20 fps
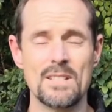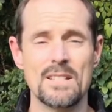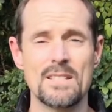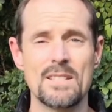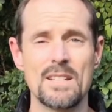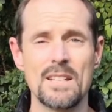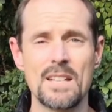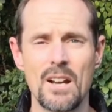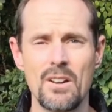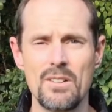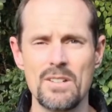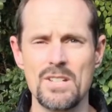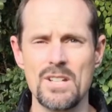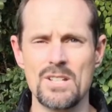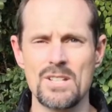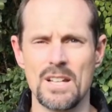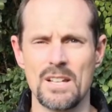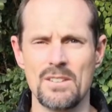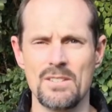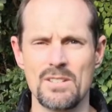Let's encourage
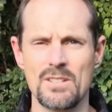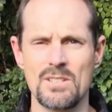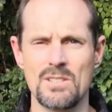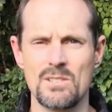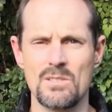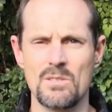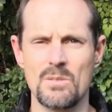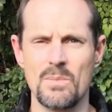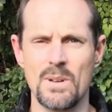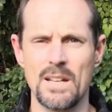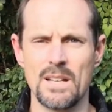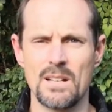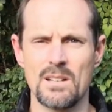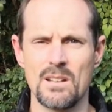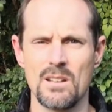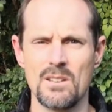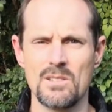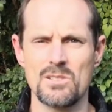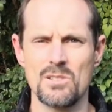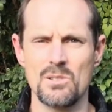each other to remain
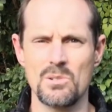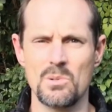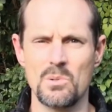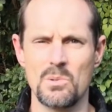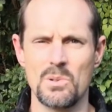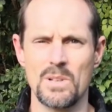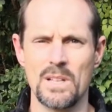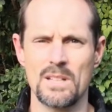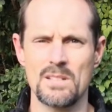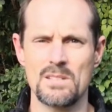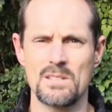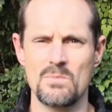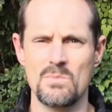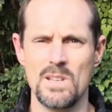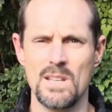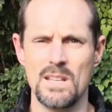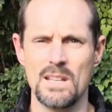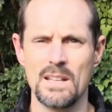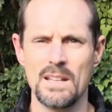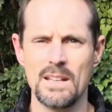close to the Lord and to
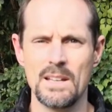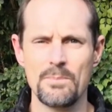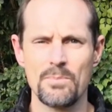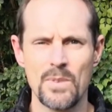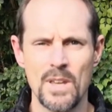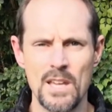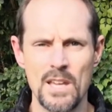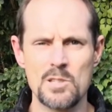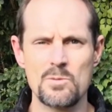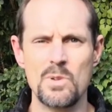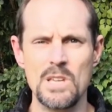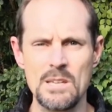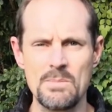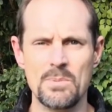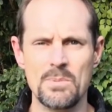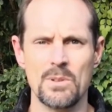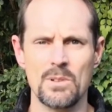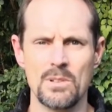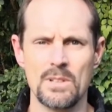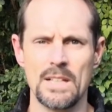be His
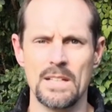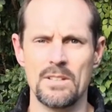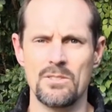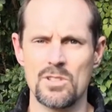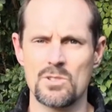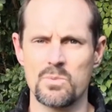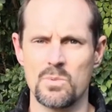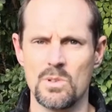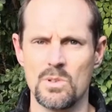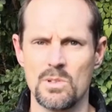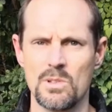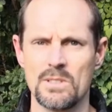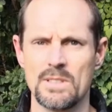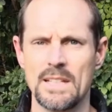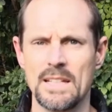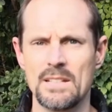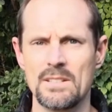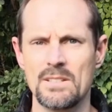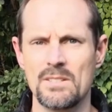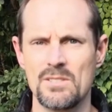people in this world
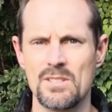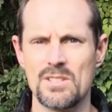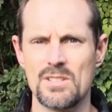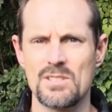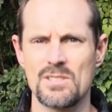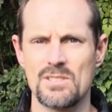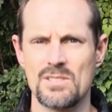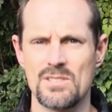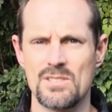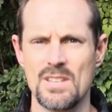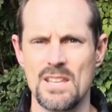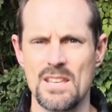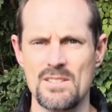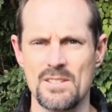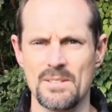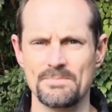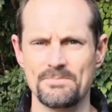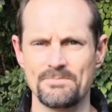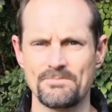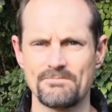in this
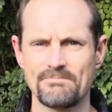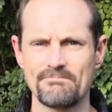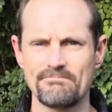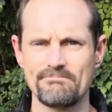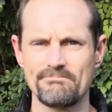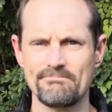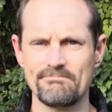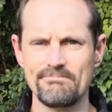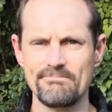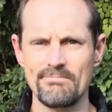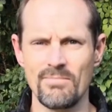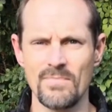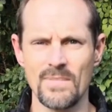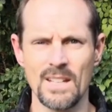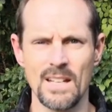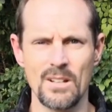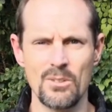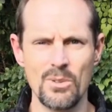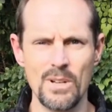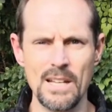season.
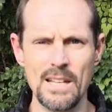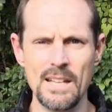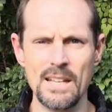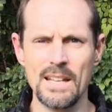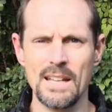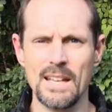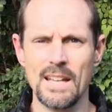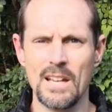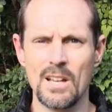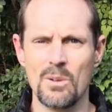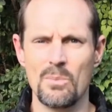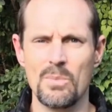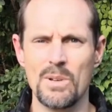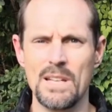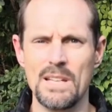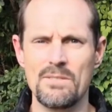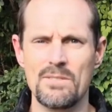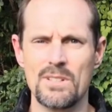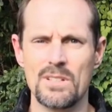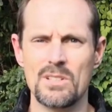I really
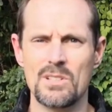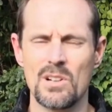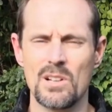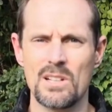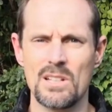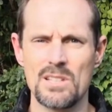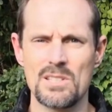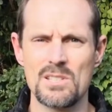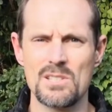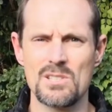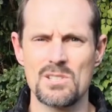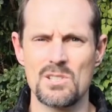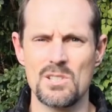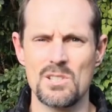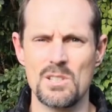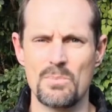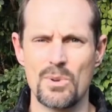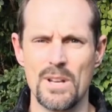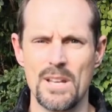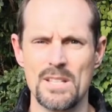believe that God listens to
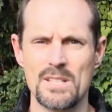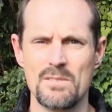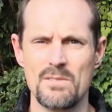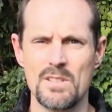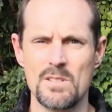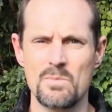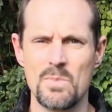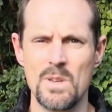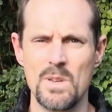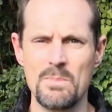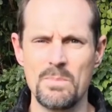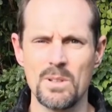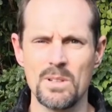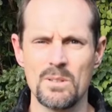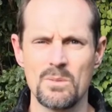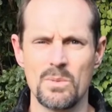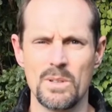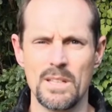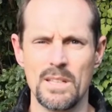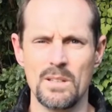the prayers of His
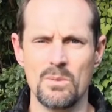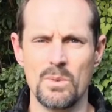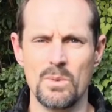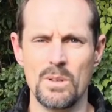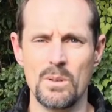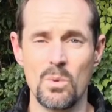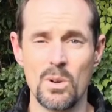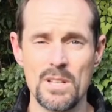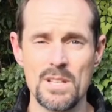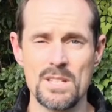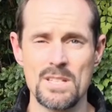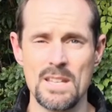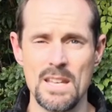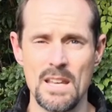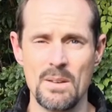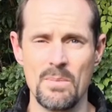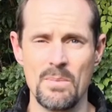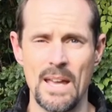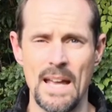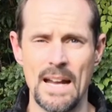people. We want to see
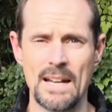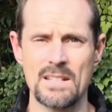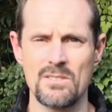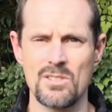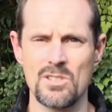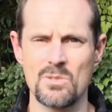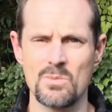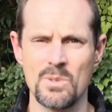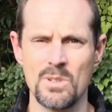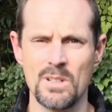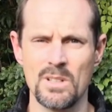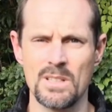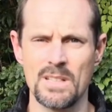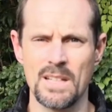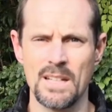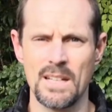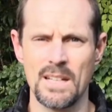Him act in this world.